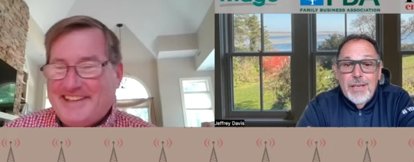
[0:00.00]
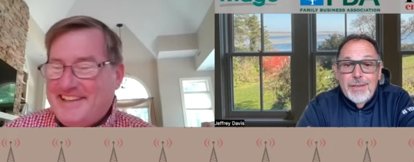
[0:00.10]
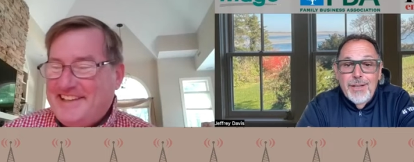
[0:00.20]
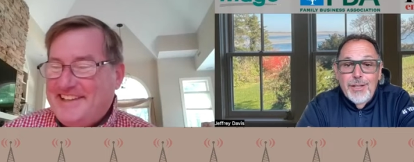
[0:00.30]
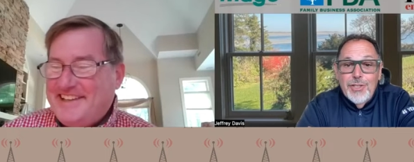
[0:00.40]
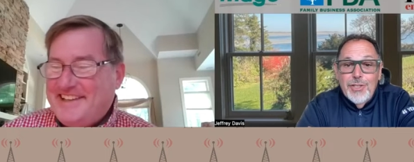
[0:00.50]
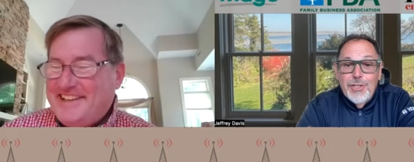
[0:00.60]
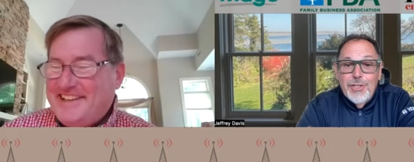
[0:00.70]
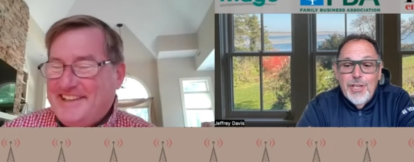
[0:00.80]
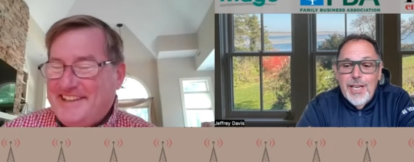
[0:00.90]
Speaker 1: a
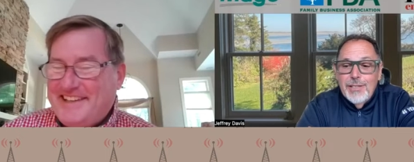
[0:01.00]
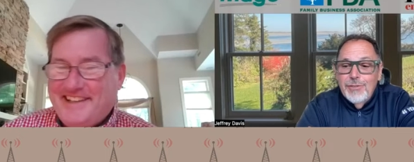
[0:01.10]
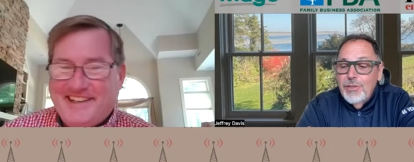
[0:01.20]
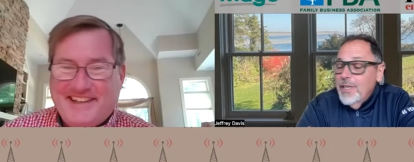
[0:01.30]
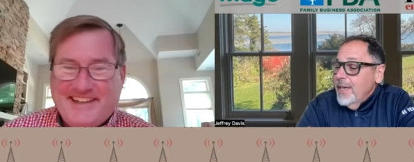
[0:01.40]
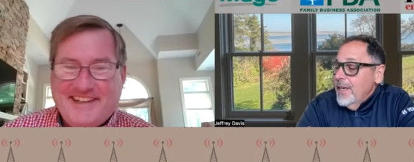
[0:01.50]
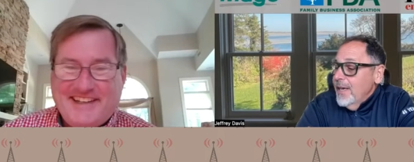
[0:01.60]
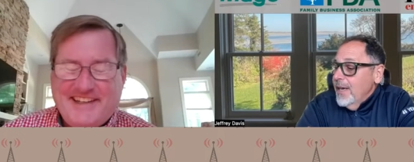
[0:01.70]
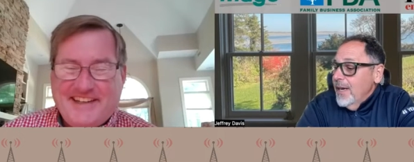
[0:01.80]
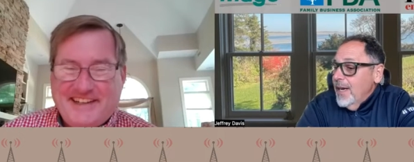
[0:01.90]
technology guy, clearly.
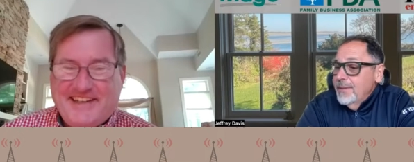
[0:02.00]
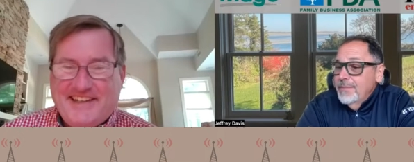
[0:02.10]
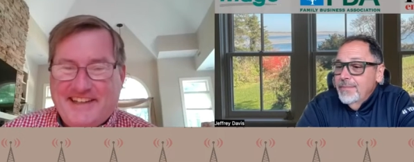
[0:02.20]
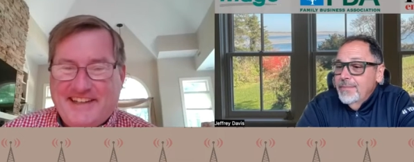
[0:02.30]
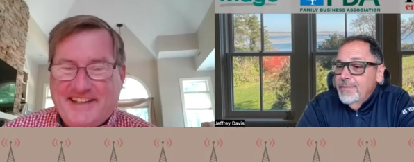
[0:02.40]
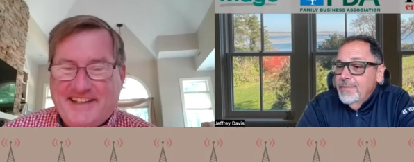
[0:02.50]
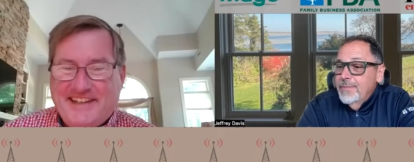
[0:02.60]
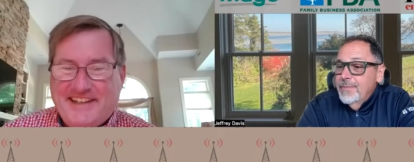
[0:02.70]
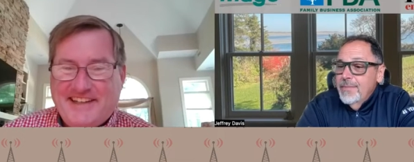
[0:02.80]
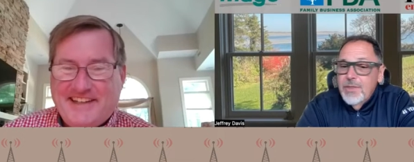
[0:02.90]
Uh,
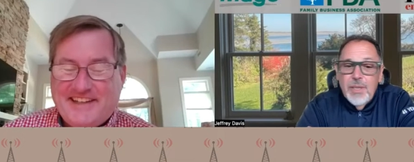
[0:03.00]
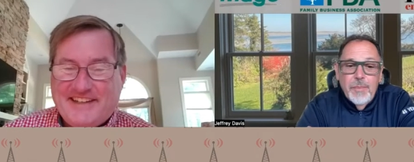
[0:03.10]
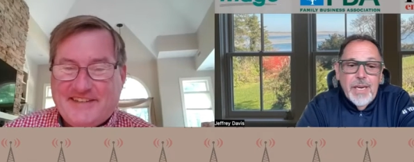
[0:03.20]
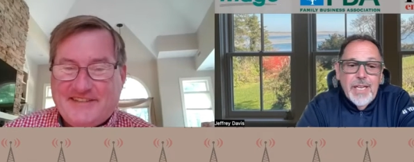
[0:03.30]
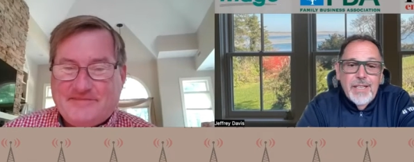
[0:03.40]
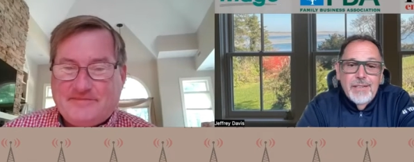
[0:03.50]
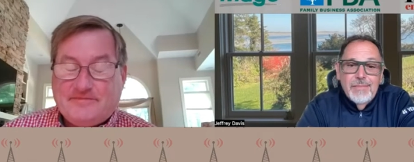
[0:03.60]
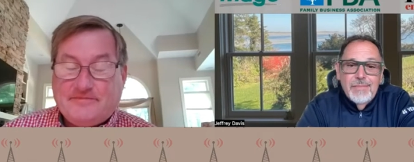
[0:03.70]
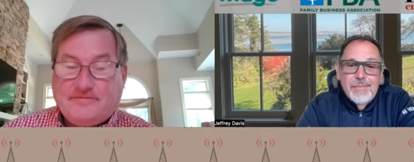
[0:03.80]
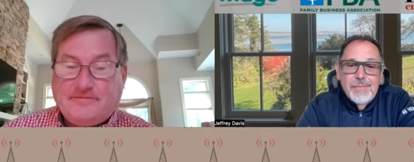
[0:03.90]

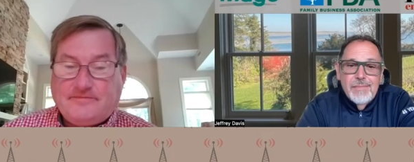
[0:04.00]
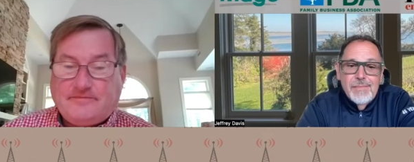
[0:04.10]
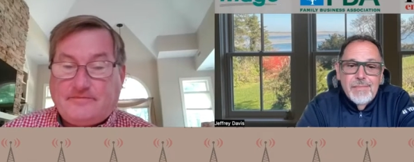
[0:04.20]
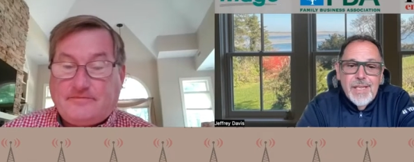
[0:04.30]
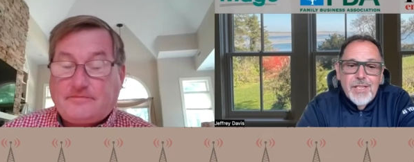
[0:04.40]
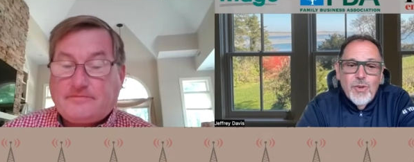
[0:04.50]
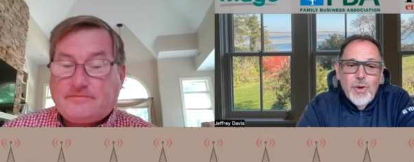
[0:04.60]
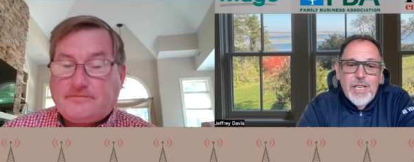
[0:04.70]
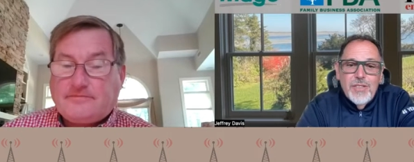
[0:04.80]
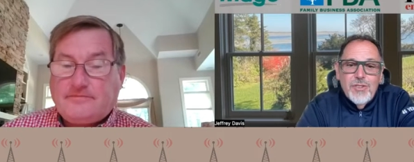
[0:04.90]
somebody has
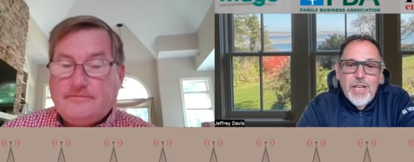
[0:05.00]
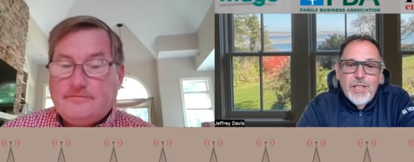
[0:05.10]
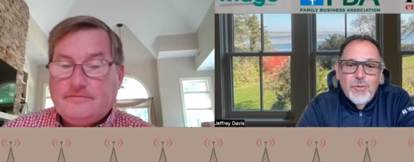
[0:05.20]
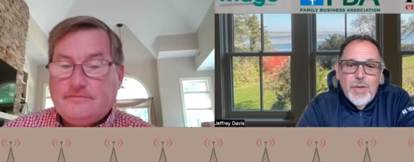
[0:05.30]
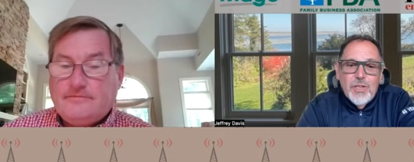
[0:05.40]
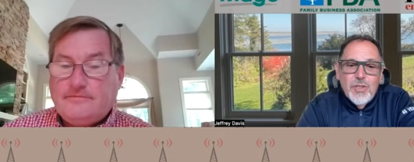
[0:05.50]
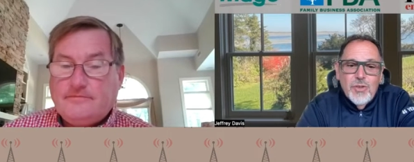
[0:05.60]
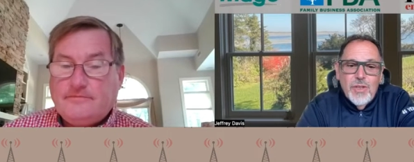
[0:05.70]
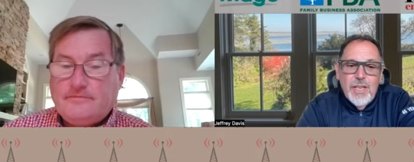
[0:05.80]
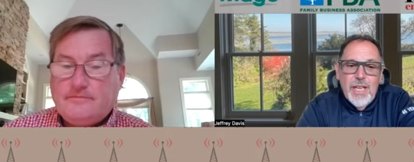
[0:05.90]
already tried to
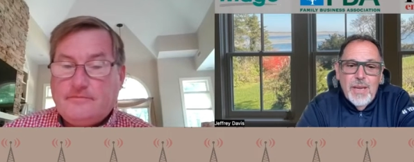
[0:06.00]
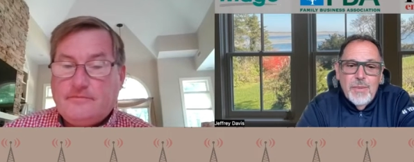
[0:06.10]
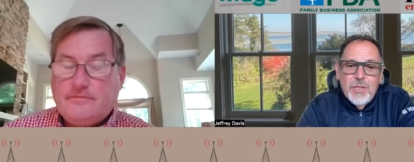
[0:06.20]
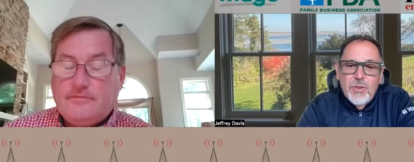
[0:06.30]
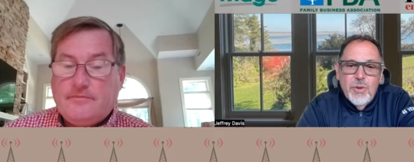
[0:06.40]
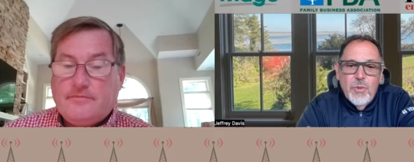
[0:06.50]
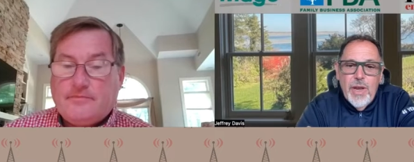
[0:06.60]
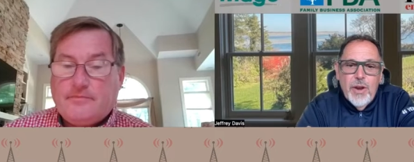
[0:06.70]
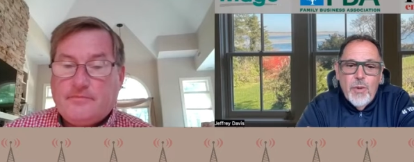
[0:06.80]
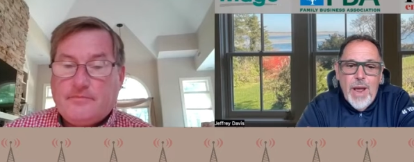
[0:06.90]
register the name. Is there
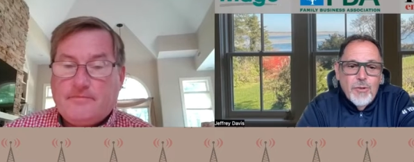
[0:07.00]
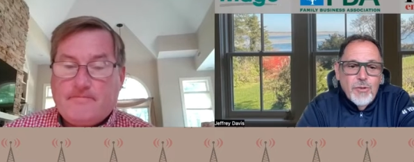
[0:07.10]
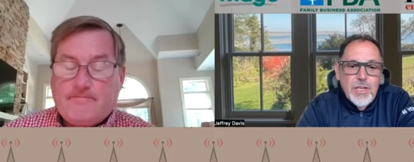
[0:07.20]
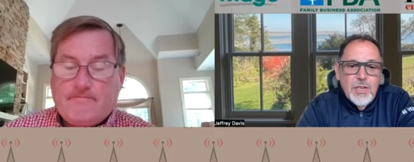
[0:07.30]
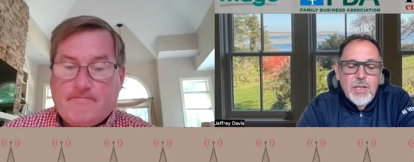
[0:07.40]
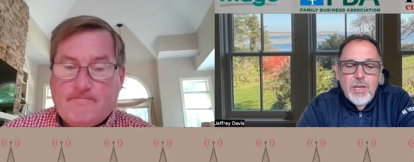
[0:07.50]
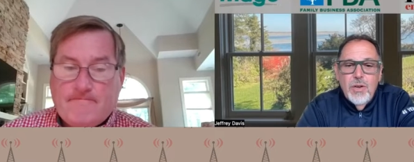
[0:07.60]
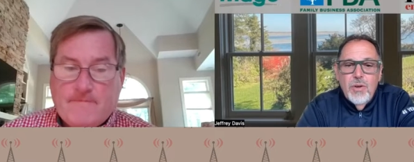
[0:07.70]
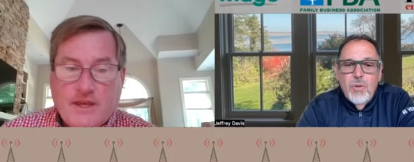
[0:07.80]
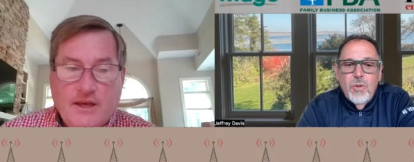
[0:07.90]
a way around it?
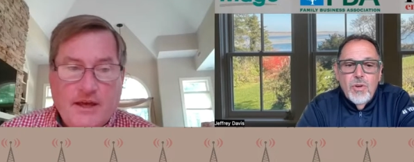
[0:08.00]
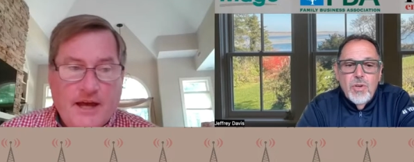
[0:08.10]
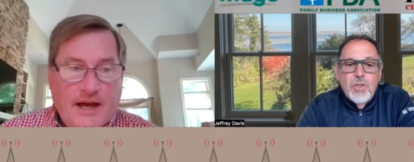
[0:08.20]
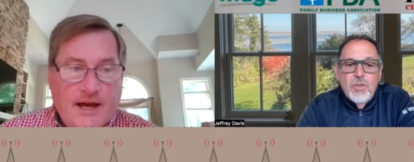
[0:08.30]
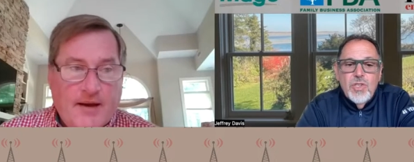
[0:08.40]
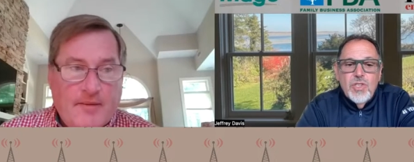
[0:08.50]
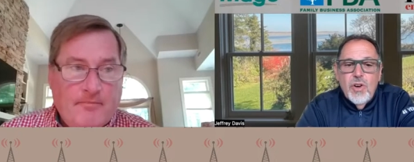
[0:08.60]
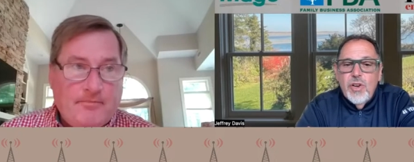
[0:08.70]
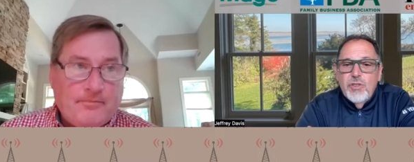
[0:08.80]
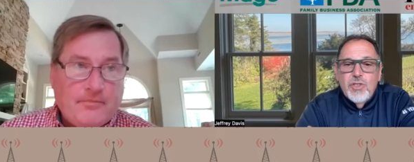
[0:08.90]
Or do you
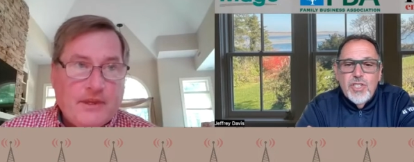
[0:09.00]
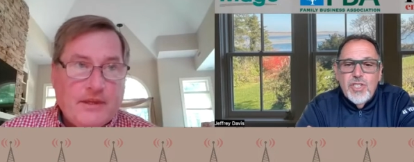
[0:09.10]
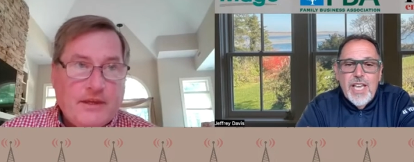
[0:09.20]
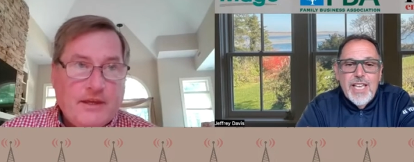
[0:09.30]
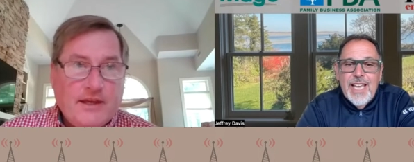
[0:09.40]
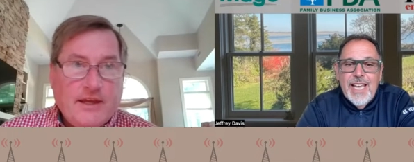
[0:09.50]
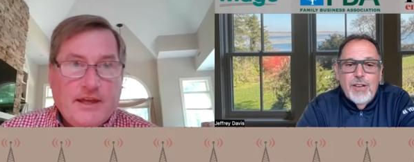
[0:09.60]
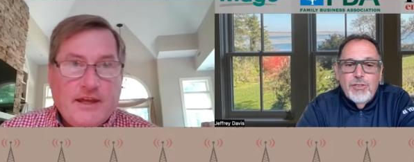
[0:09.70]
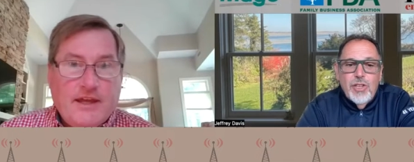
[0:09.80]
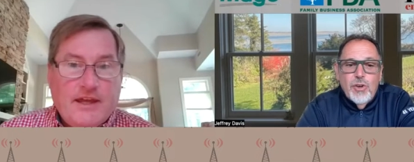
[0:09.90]
um, just, are you just saying
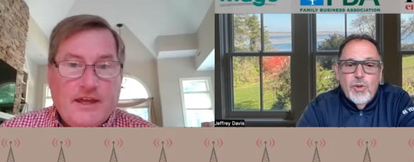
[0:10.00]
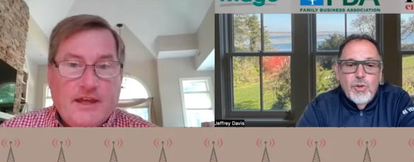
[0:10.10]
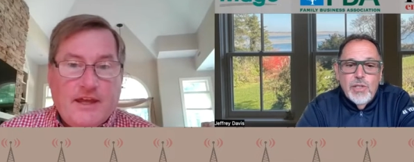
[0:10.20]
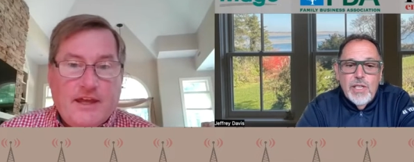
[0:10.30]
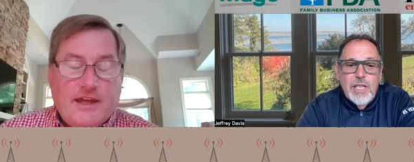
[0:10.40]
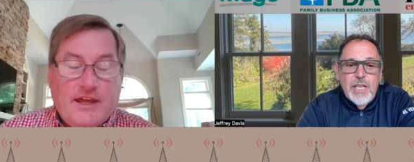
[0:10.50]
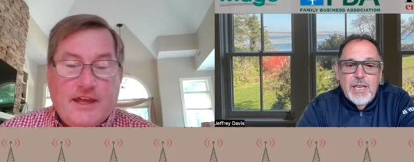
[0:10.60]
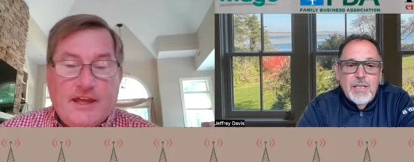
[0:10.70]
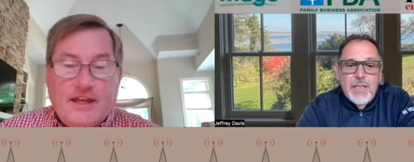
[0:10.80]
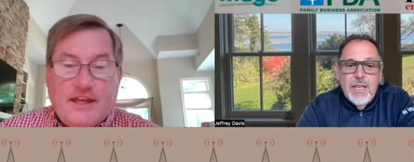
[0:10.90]
get out there
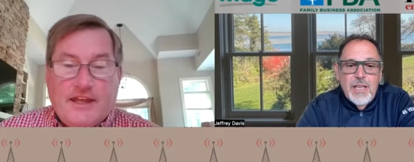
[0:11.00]
early and